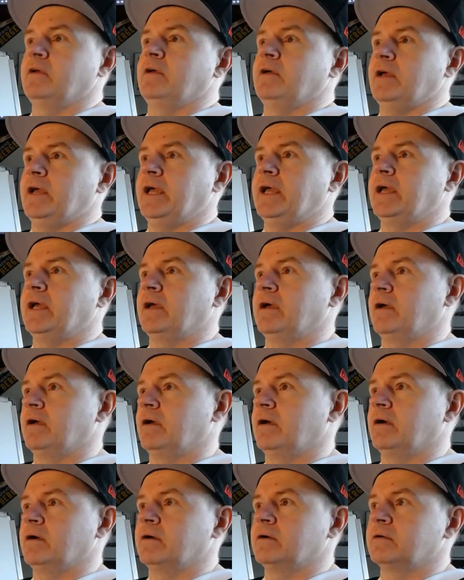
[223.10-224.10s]

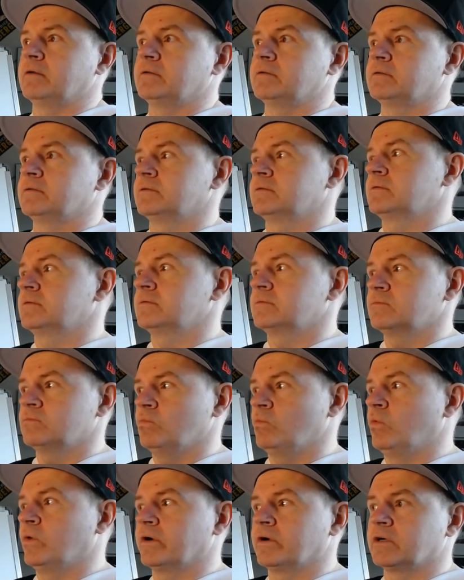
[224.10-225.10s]
and
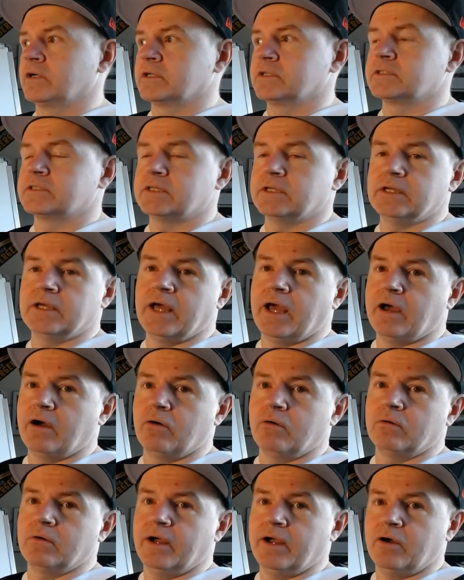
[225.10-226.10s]
we're going to see
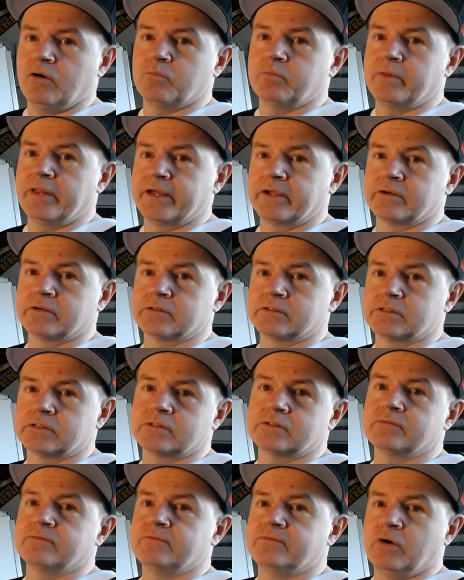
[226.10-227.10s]
how, how
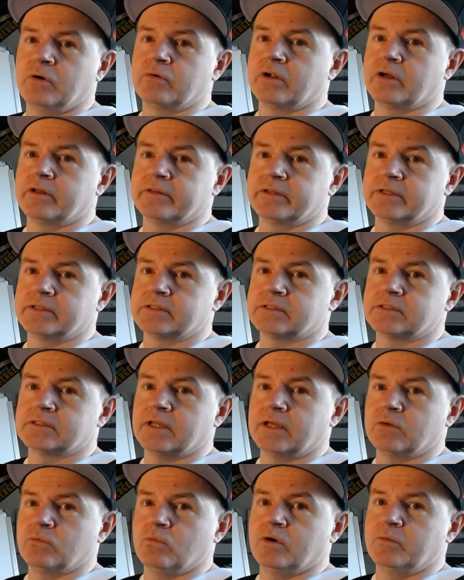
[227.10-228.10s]
players vote on this
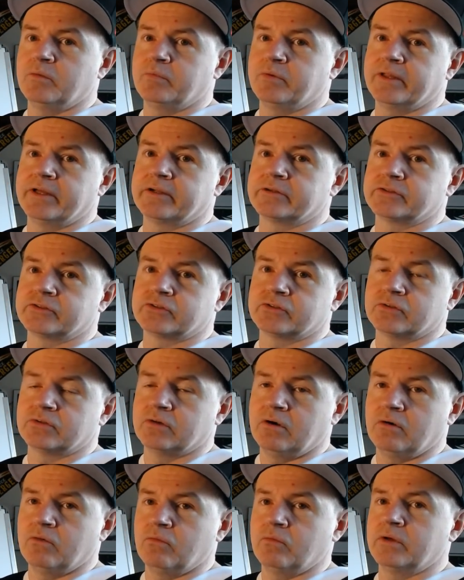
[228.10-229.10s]
and what players are,
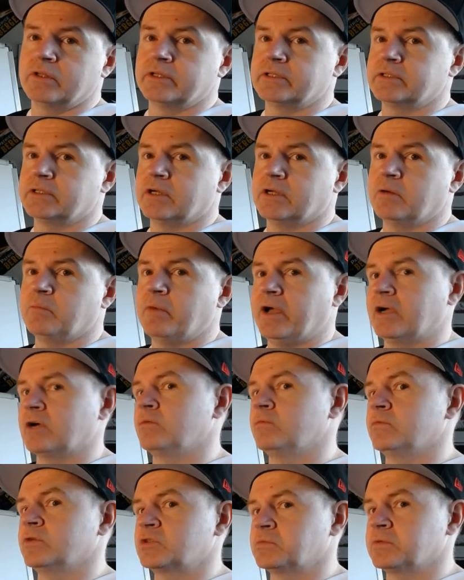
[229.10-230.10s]
are willing to come back
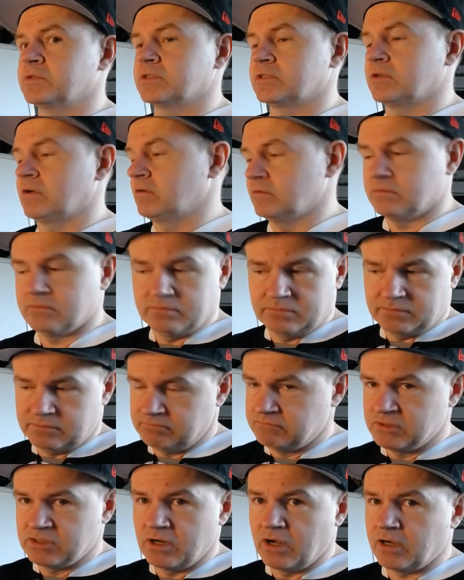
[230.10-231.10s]
and which ones aren't.
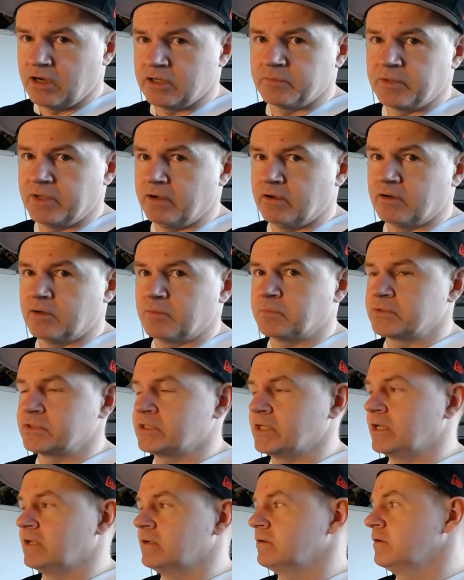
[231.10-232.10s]
It's not going to be a hundred
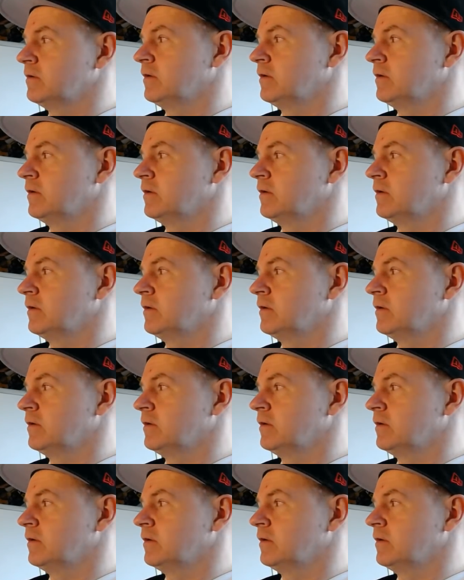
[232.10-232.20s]
percent.